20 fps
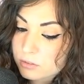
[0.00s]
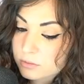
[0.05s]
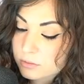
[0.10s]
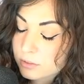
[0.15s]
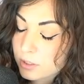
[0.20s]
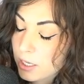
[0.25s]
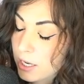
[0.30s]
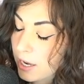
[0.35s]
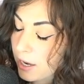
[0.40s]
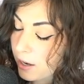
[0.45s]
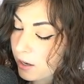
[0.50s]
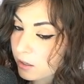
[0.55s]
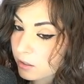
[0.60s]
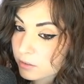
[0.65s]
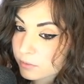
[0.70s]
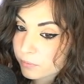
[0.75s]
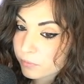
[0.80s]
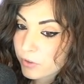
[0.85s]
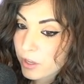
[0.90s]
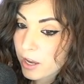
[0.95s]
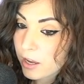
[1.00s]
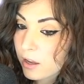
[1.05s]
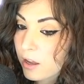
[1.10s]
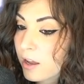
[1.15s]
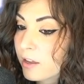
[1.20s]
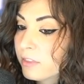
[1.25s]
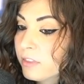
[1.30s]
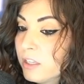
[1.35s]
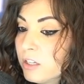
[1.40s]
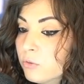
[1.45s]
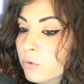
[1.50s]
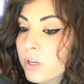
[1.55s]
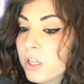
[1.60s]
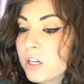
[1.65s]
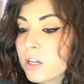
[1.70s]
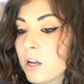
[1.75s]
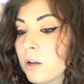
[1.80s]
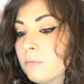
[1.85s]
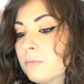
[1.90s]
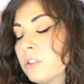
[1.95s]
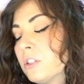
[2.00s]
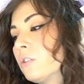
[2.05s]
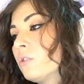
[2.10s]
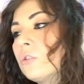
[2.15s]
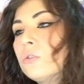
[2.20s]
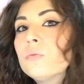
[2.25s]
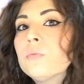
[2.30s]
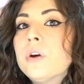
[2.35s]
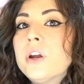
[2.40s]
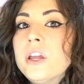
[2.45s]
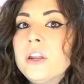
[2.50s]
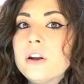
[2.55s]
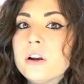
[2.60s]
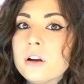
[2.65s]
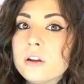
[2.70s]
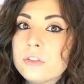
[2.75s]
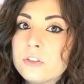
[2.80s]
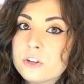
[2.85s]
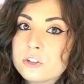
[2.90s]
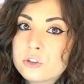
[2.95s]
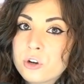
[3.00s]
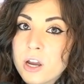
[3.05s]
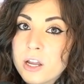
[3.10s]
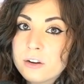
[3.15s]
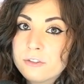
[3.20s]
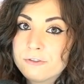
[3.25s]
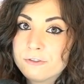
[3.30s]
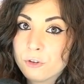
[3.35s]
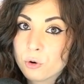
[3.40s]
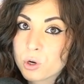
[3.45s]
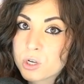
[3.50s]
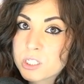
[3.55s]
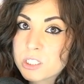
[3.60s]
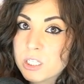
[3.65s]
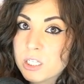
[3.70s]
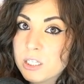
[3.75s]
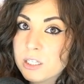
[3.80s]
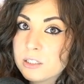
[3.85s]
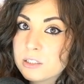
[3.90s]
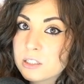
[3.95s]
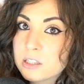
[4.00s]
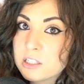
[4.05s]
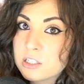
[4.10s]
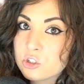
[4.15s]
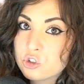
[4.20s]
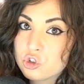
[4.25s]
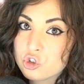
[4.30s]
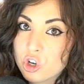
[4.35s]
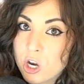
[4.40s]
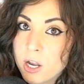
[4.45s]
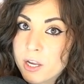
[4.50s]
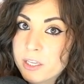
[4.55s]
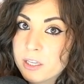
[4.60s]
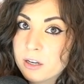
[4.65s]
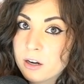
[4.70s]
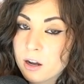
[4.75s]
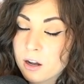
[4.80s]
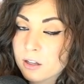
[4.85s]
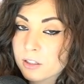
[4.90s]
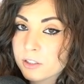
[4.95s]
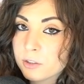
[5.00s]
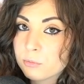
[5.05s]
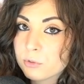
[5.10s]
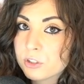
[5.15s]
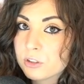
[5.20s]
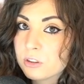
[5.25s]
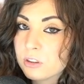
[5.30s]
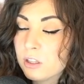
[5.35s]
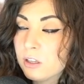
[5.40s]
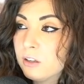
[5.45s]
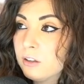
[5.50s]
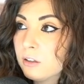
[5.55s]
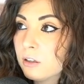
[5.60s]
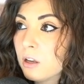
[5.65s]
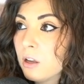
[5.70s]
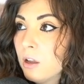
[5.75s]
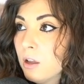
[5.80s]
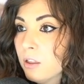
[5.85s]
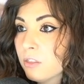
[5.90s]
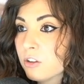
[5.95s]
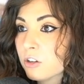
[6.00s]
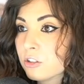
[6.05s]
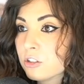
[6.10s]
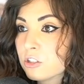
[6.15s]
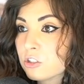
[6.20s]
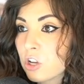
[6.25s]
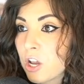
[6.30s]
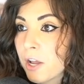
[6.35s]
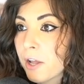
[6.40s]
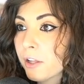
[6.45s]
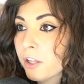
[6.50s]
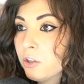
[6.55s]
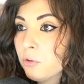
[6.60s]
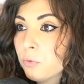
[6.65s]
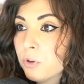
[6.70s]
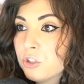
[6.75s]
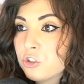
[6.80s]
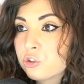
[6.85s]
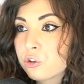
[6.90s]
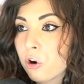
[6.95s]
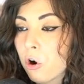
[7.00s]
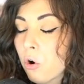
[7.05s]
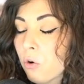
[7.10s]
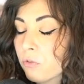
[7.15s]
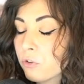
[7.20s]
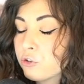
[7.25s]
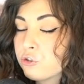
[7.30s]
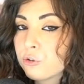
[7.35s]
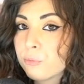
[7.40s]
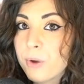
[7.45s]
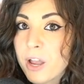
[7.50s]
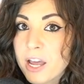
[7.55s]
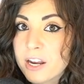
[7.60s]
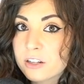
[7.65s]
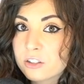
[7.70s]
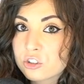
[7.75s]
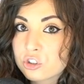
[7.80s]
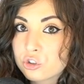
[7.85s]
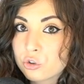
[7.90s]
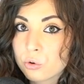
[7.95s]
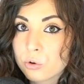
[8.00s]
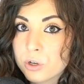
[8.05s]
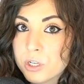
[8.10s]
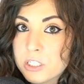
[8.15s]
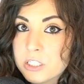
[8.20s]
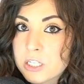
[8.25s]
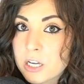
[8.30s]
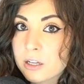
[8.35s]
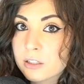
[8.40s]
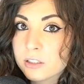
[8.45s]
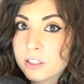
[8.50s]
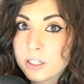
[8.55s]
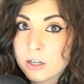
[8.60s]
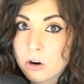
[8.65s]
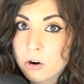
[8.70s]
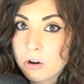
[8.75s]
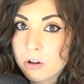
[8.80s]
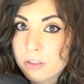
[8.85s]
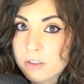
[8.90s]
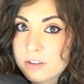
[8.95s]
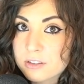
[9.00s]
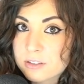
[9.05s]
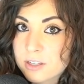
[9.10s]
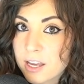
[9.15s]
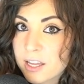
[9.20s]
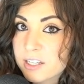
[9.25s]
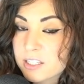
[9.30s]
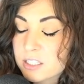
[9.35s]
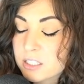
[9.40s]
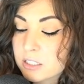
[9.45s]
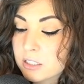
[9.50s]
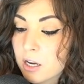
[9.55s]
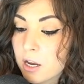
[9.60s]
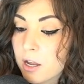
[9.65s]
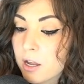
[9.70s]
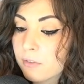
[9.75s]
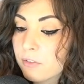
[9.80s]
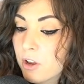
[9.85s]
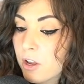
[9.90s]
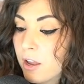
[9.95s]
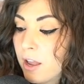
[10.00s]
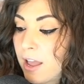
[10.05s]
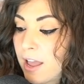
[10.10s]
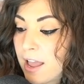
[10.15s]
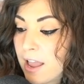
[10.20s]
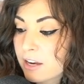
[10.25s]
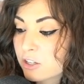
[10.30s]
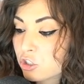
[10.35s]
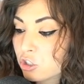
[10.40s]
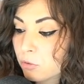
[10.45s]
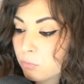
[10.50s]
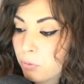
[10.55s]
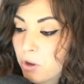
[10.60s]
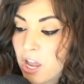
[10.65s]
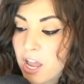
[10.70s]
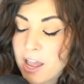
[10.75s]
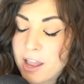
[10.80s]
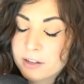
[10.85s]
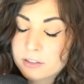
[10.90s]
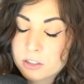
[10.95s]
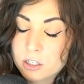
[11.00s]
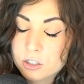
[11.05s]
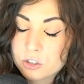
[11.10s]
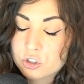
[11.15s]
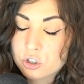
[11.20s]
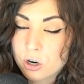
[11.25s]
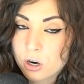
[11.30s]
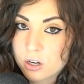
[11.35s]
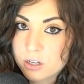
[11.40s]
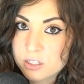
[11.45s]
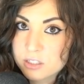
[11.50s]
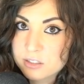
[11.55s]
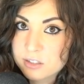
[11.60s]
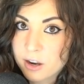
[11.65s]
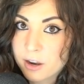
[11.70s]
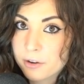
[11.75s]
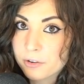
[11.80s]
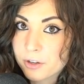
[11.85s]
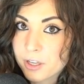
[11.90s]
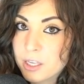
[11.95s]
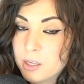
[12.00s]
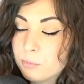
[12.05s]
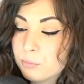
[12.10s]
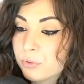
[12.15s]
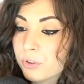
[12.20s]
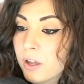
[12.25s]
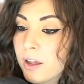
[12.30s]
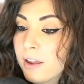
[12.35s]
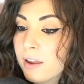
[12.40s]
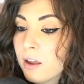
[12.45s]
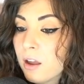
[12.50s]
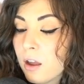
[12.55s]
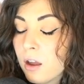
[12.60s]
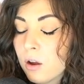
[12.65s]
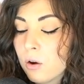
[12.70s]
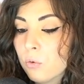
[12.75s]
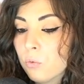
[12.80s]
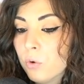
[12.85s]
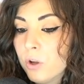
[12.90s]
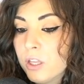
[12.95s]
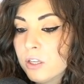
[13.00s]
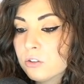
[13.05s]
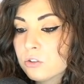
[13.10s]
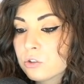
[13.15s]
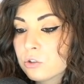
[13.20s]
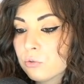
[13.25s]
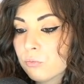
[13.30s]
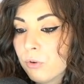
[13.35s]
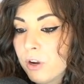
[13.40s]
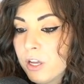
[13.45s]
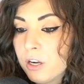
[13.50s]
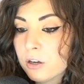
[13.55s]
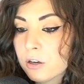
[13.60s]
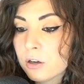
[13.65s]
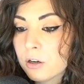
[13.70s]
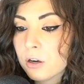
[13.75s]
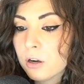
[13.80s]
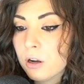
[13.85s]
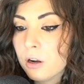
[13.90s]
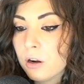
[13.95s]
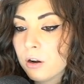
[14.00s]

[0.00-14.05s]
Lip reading: yeah, I think when it comes to Tomb Raider, they're trying to force it into this giant Hollywood thing. They're this Hollywood overdramatic storytelling, all this kind of stuff, action-packed, Uncharted-style gameplay. When Tomb Raider